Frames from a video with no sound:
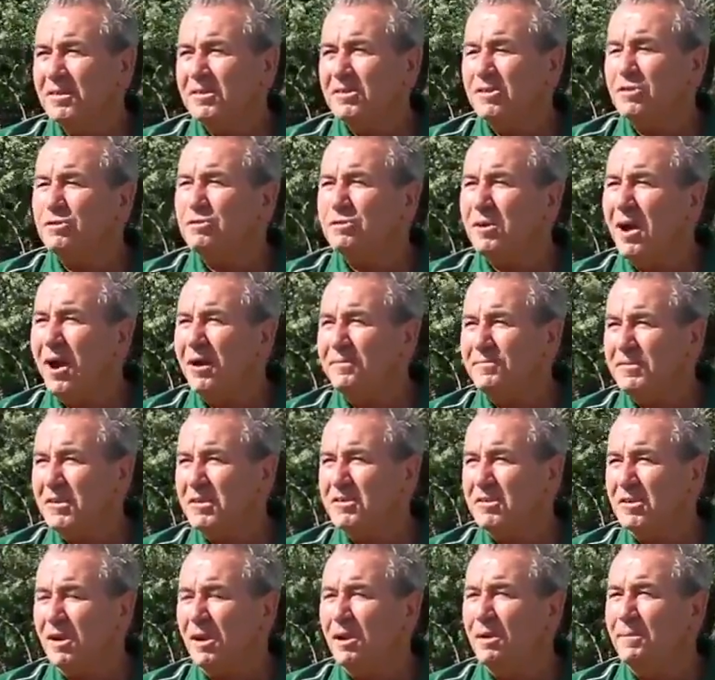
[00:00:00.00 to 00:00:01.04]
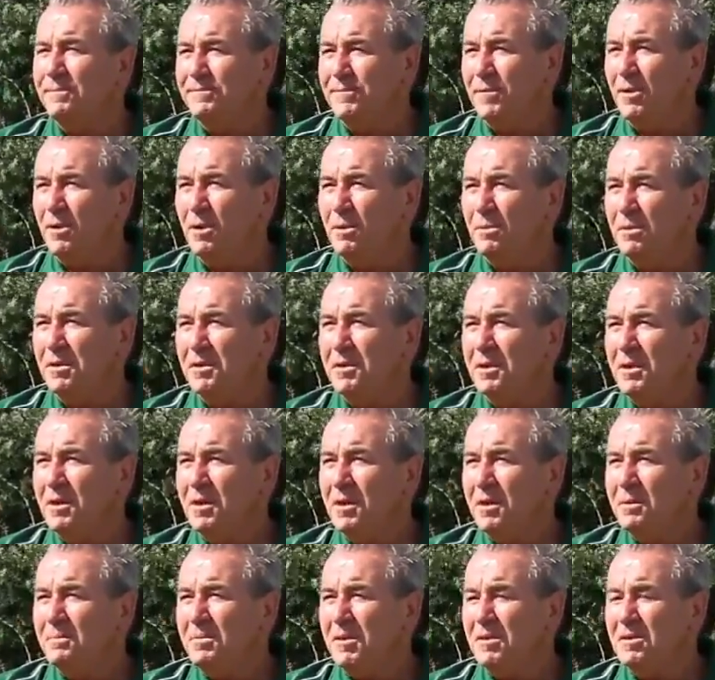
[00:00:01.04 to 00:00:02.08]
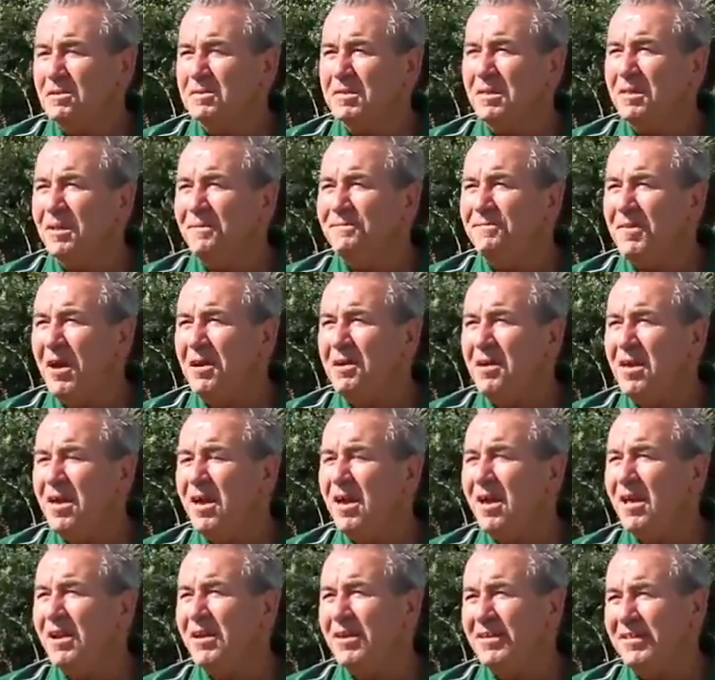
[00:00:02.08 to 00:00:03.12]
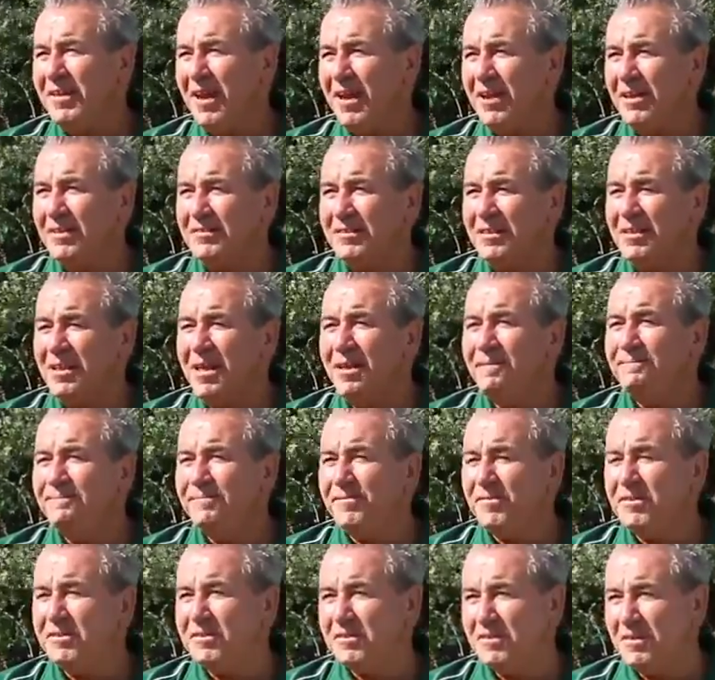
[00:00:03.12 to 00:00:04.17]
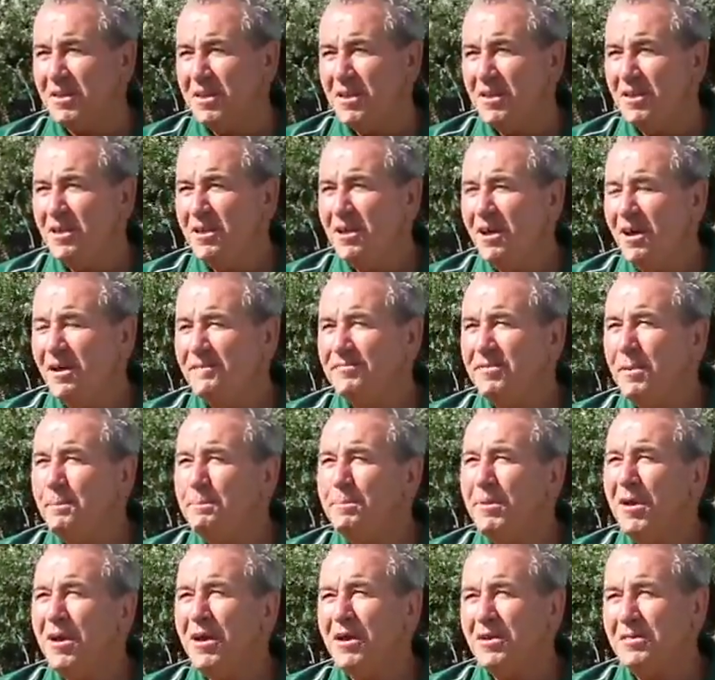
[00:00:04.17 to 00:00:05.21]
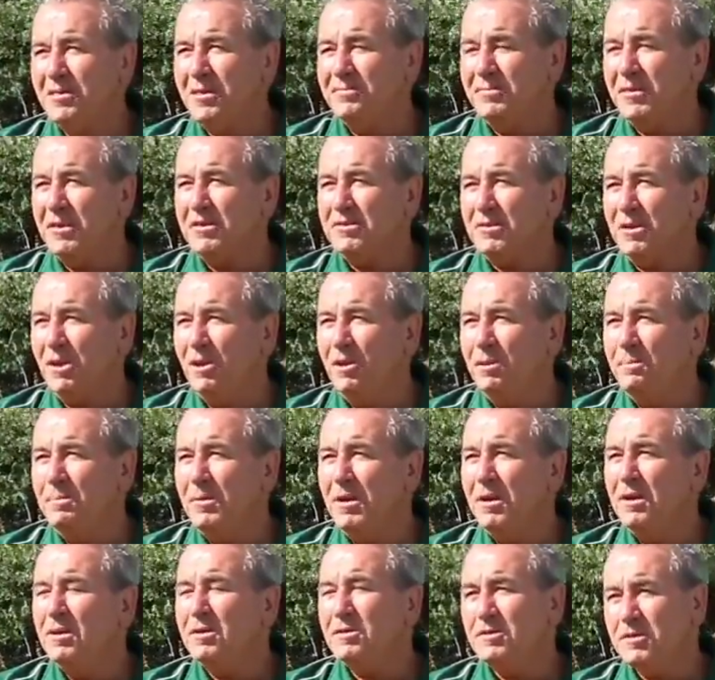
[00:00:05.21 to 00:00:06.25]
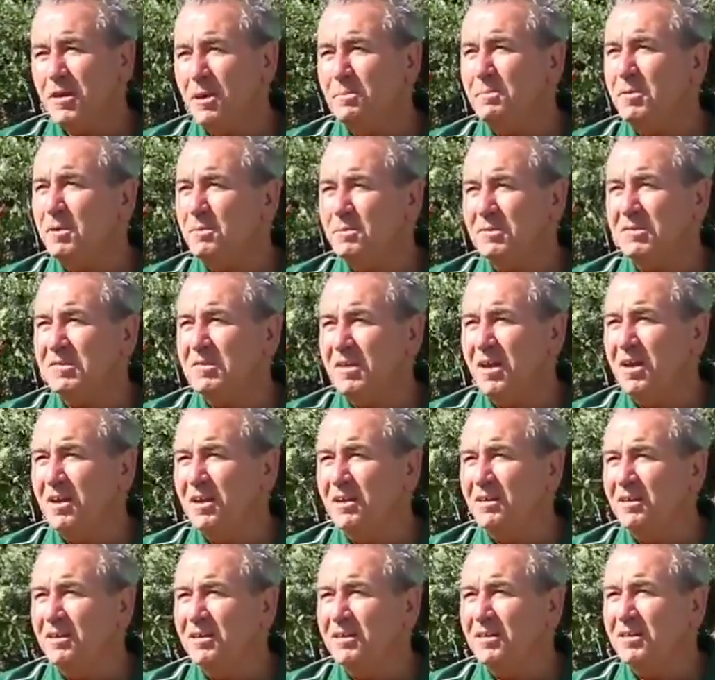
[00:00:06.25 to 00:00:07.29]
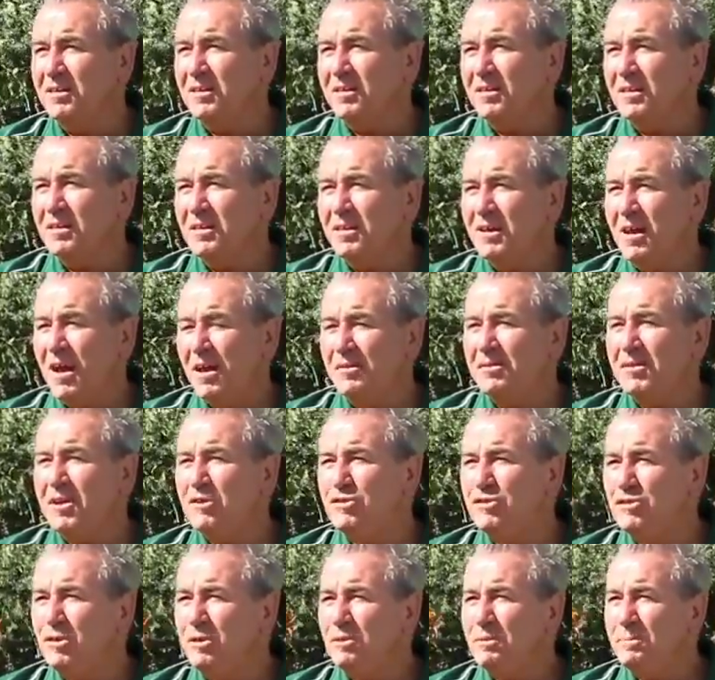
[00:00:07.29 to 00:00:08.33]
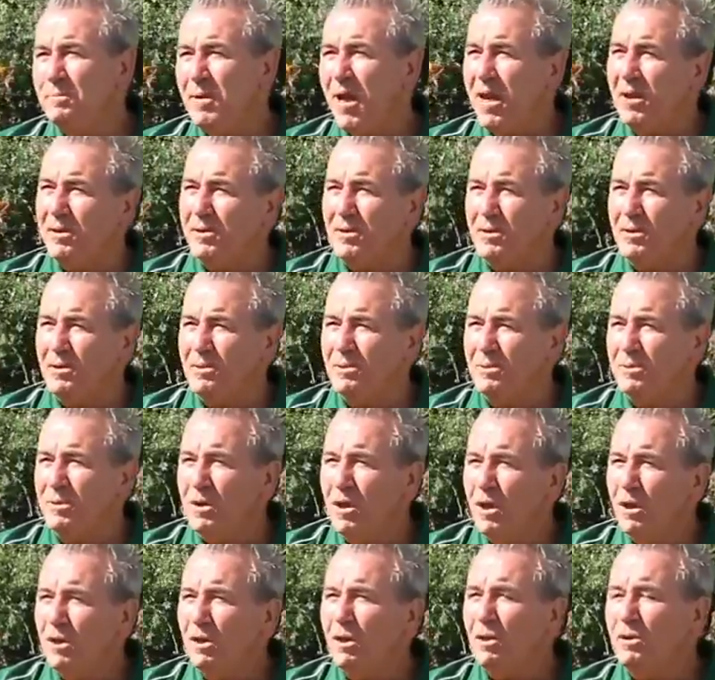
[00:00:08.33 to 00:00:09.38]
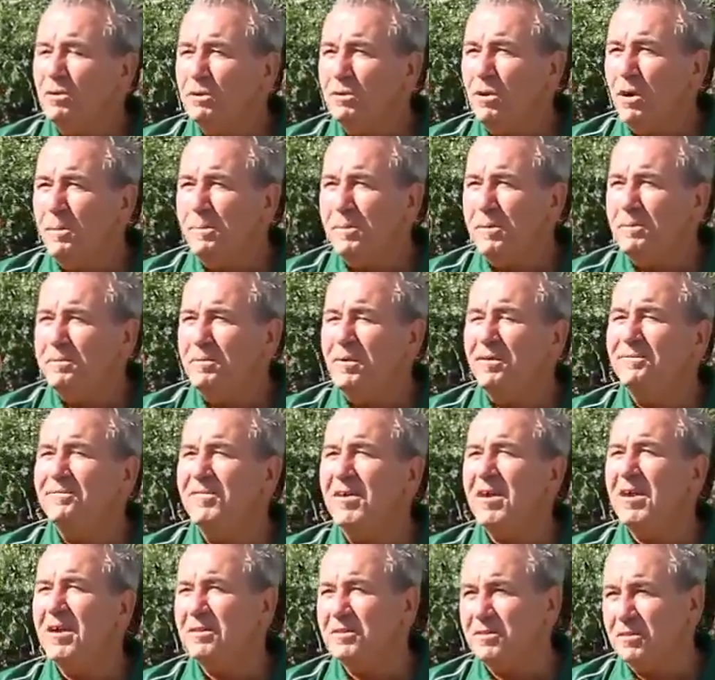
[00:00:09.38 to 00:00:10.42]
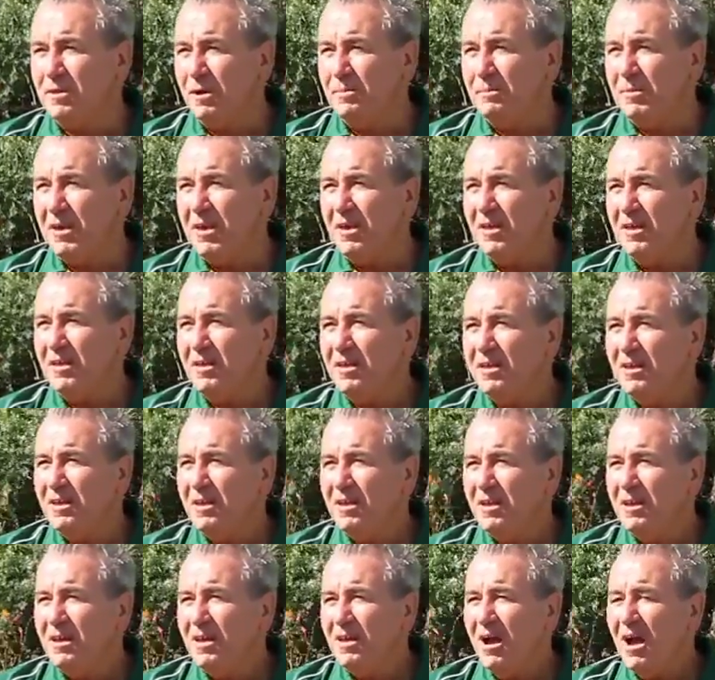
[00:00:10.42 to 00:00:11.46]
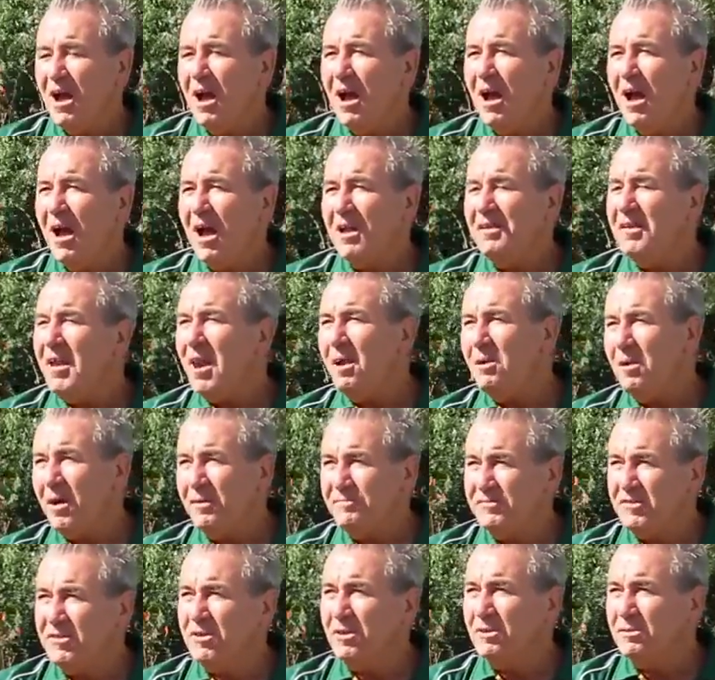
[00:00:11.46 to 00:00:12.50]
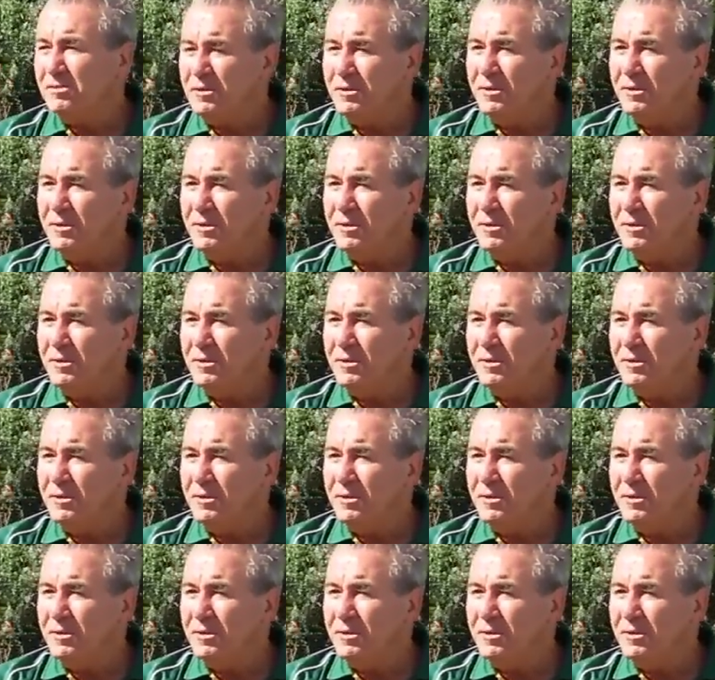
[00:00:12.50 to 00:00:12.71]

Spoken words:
to drive this club forward. Because in the very early days, in the infancy of the birth of this club, Tommy was there. And these young men who looked up and revered Tommy now have children